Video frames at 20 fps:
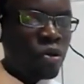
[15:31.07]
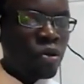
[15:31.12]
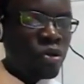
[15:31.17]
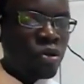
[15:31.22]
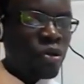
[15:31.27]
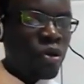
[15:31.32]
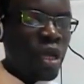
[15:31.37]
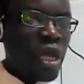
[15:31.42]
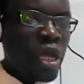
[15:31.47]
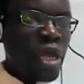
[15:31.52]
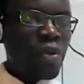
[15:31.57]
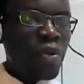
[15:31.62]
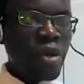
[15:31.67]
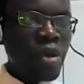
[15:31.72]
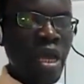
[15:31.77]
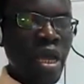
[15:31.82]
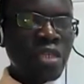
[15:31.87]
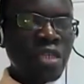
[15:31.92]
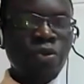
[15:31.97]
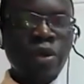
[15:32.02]

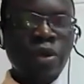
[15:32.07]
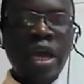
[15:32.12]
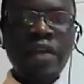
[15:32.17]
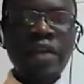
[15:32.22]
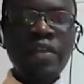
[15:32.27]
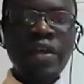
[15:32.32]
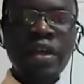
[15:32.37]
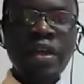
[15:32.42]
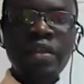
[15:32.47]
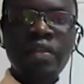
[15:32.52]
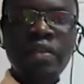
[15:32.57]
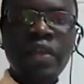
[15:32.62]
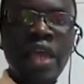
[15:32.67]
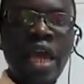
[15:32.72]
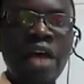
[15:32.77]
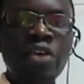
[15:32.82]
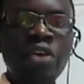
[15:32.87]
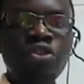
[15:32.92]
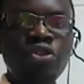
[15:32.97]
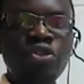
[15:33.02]
areas where they
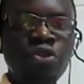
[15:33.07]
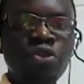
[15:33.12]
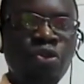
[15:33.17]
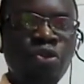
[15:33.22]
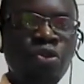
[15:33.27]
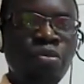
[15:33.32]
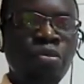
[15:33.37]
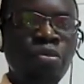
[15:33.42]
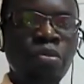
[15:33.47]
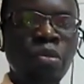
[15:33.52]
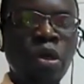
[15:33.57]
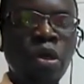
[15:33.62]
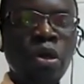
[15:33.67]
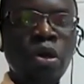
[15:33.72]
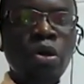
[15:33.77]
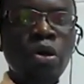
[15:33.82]
assume